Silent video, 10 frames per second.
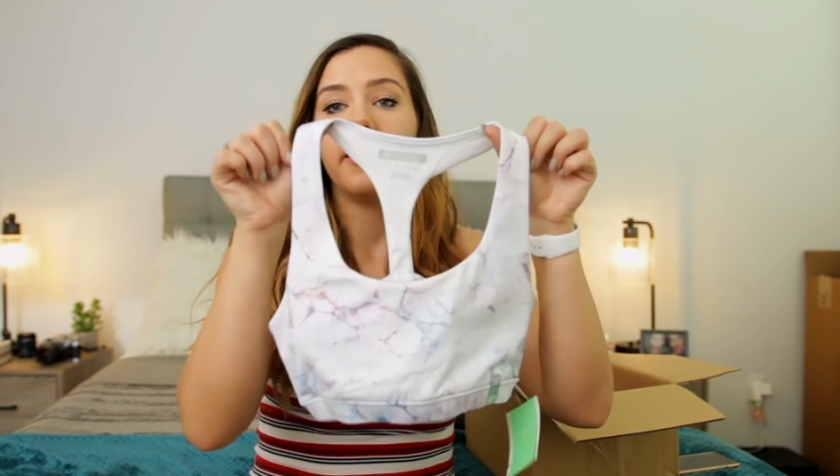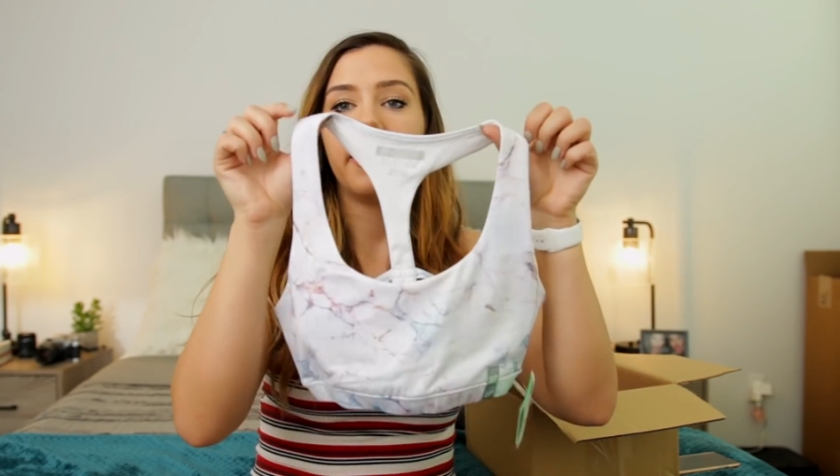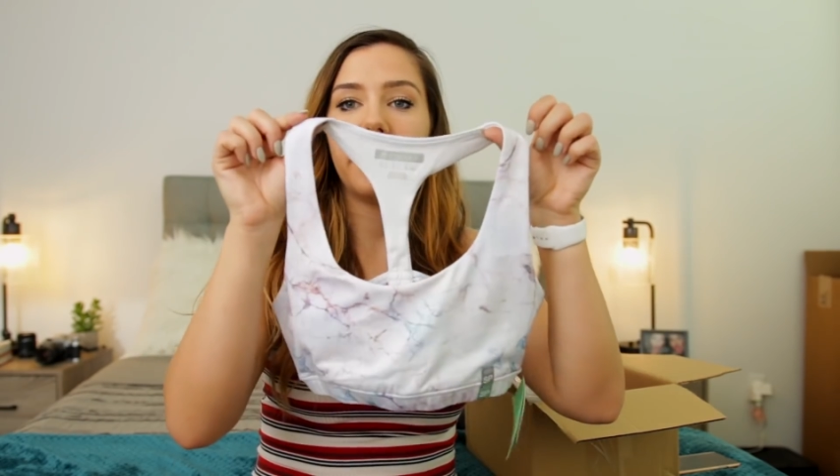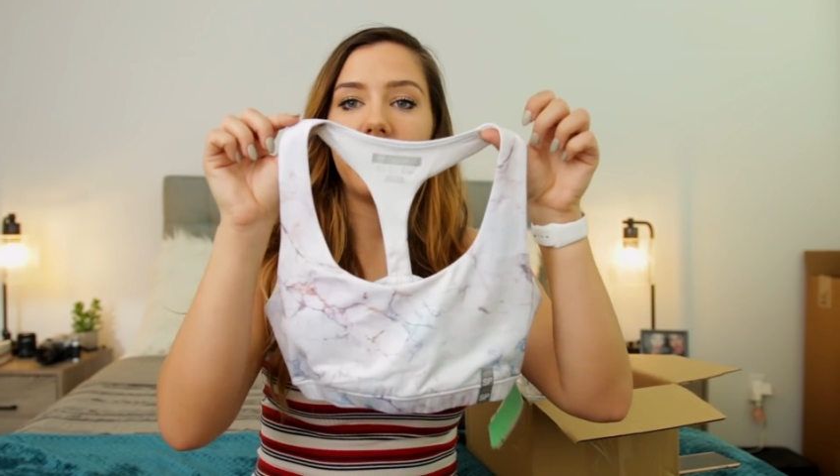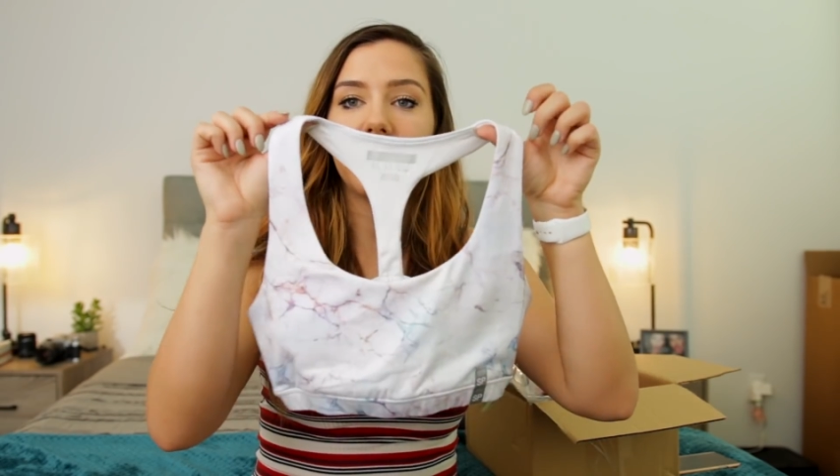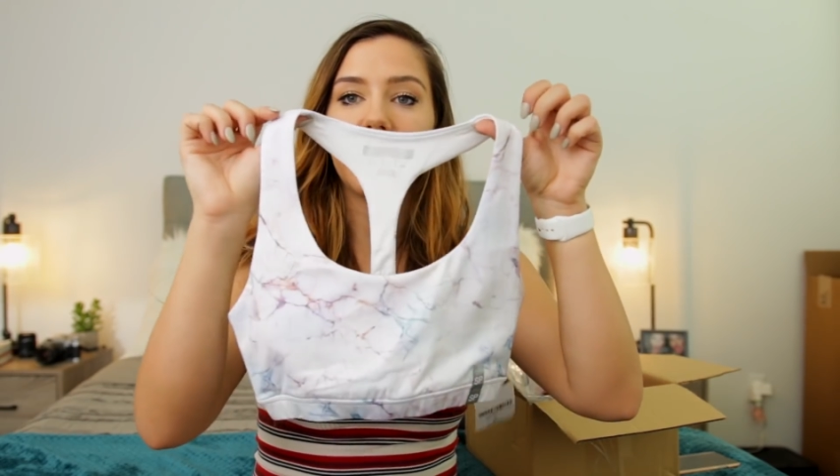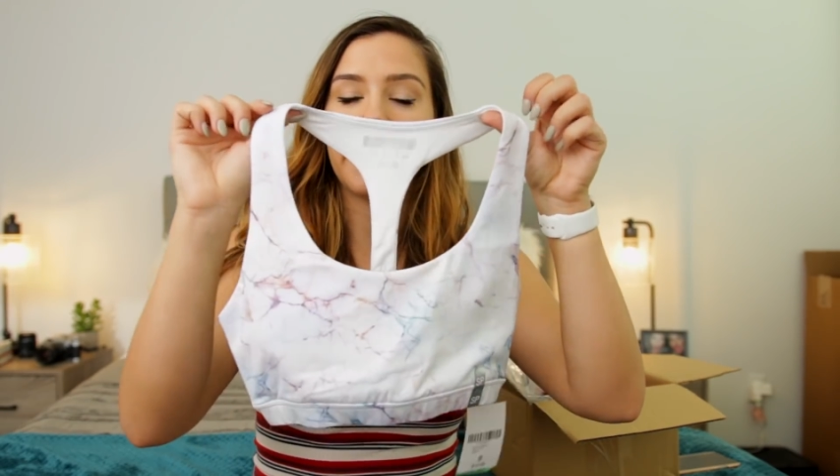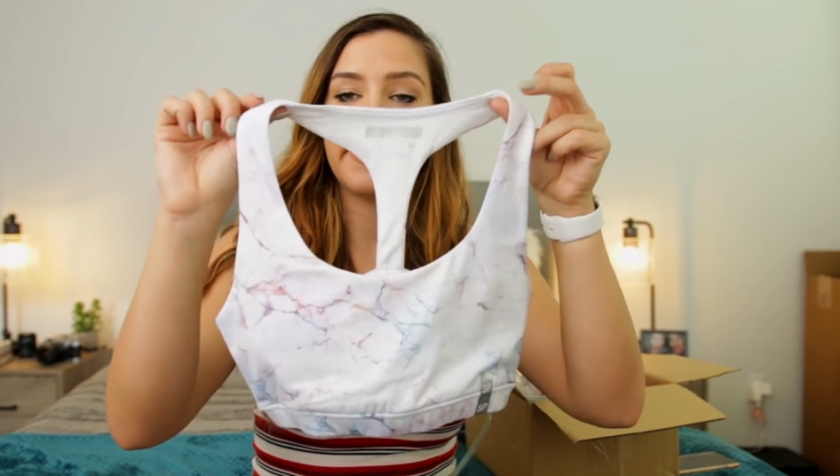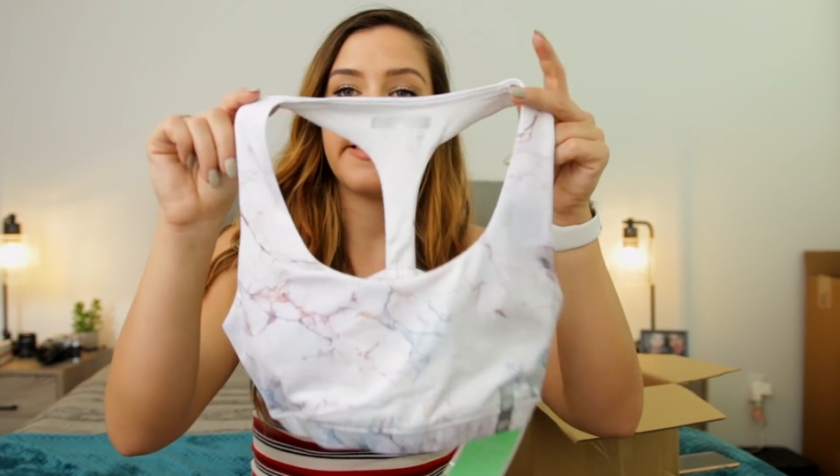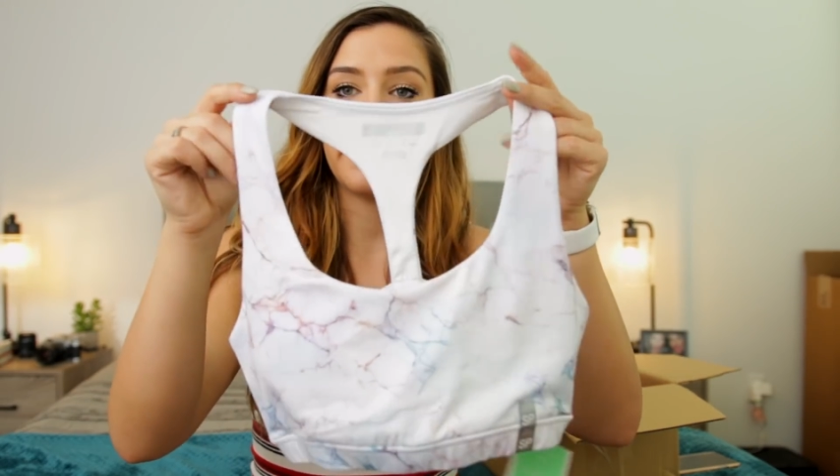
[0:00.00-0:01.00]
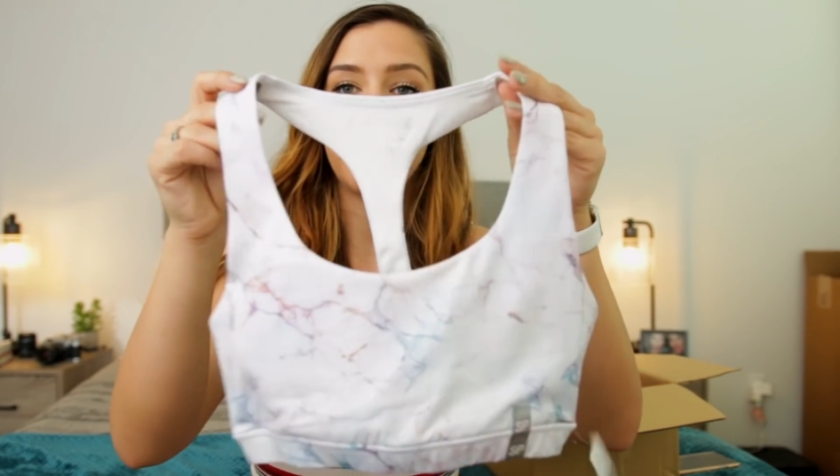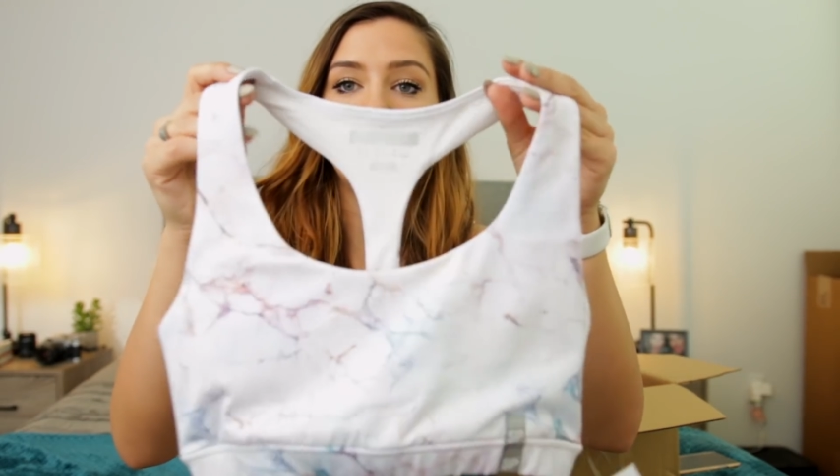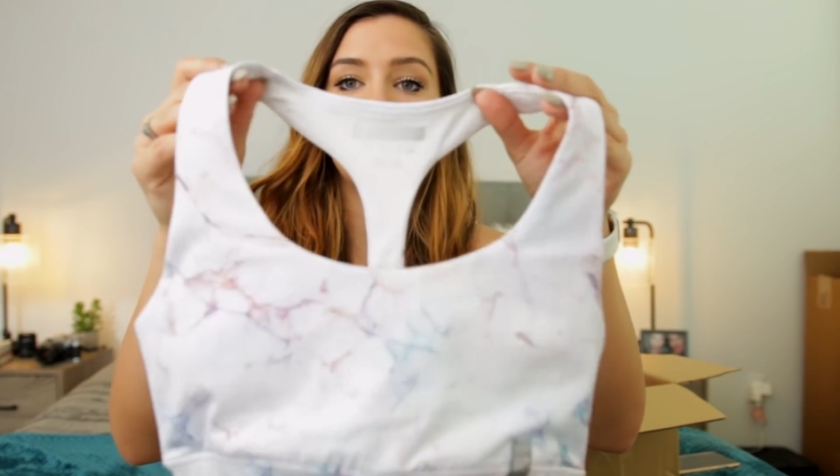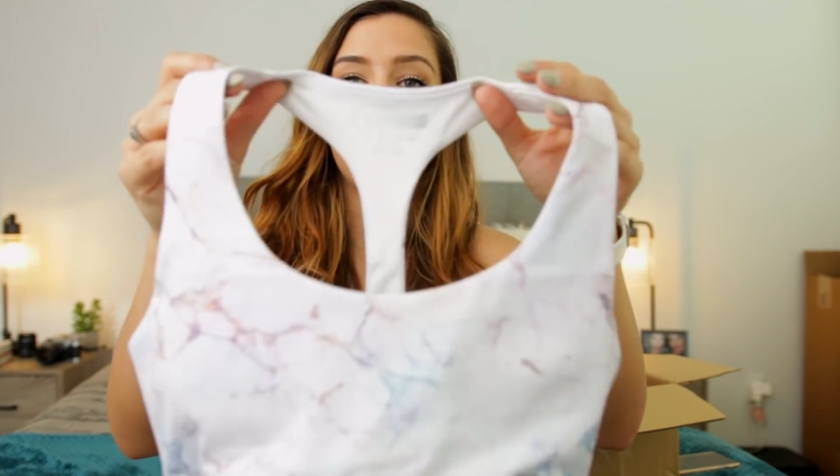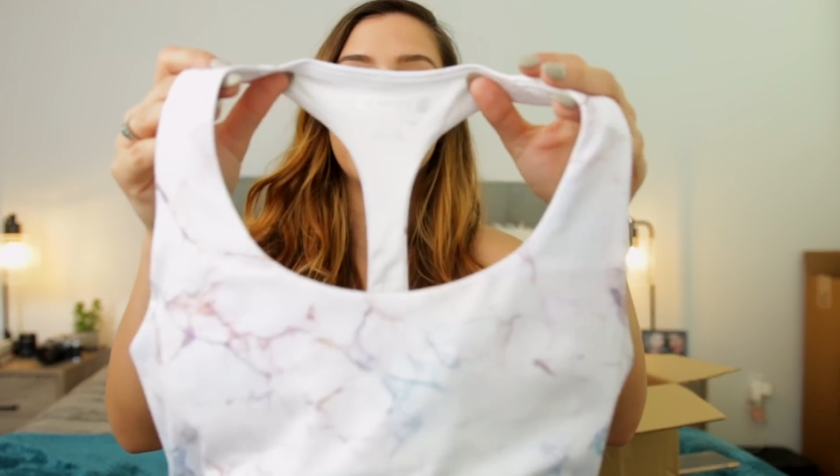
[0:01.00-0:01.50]
Here is the
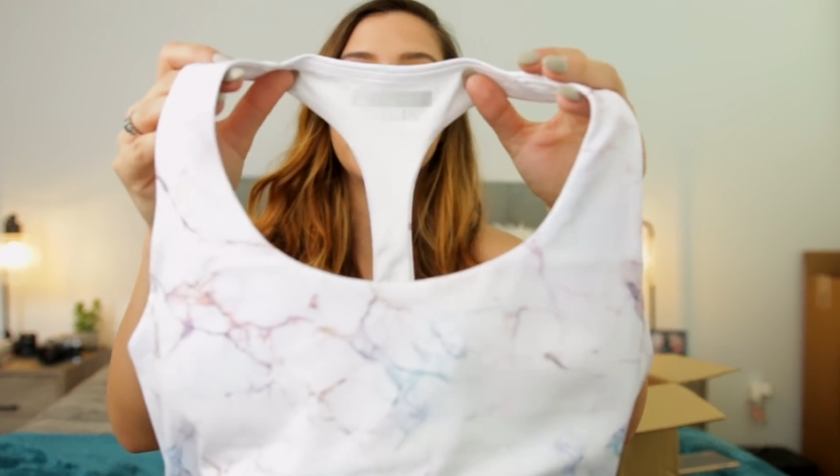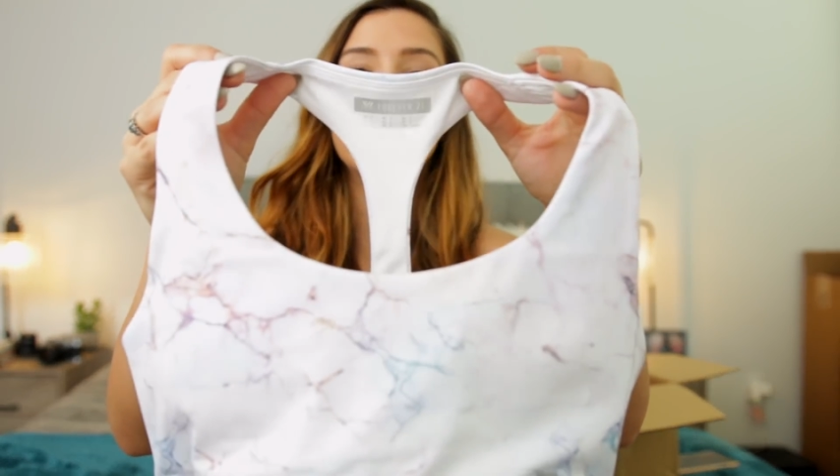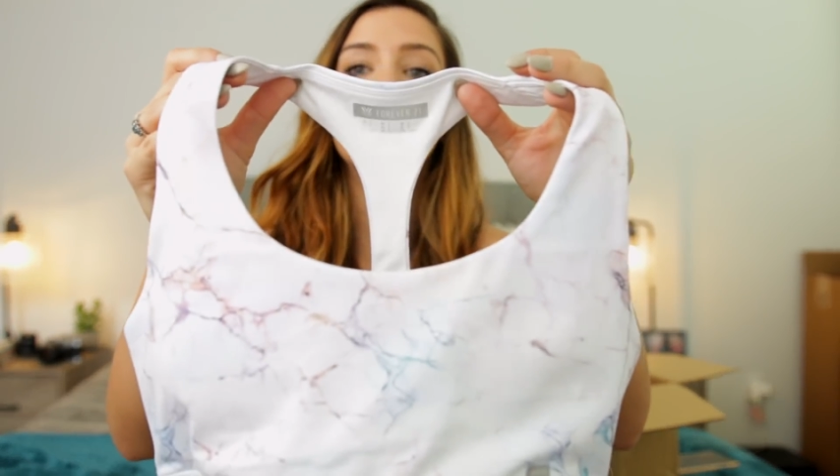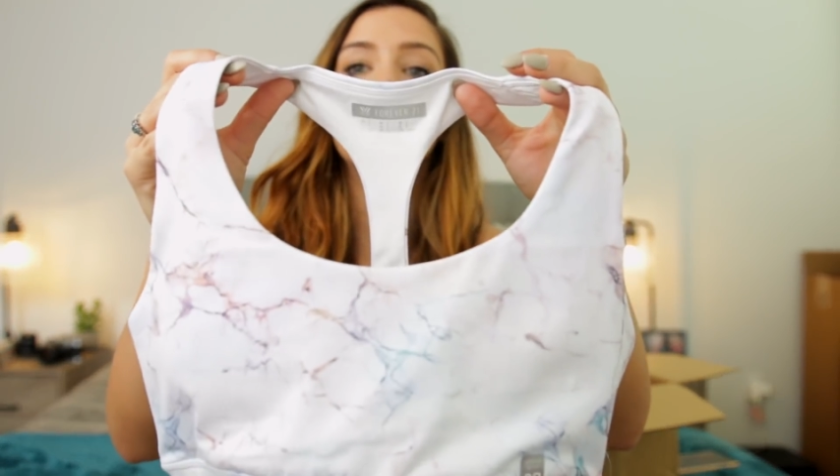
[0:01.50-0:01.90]
front